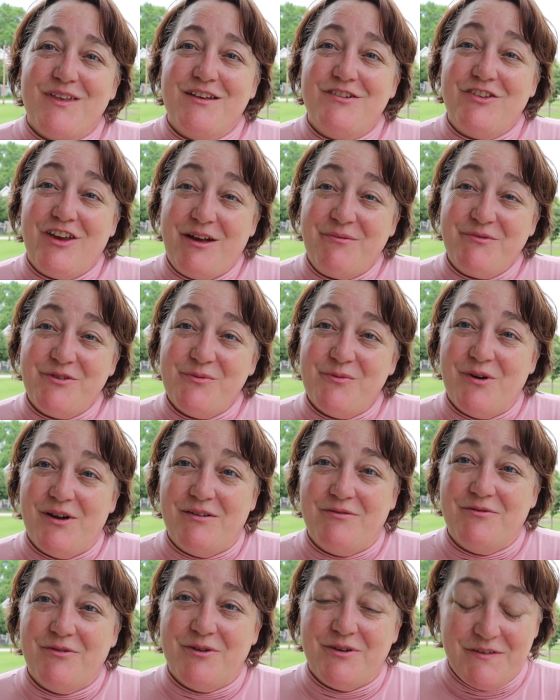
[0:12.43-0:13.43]
Chapter
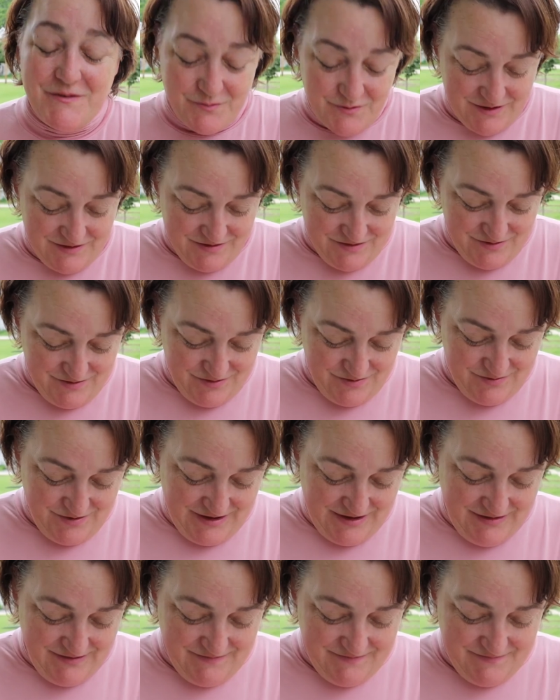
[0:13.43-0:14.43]
1, verse 1 through 3.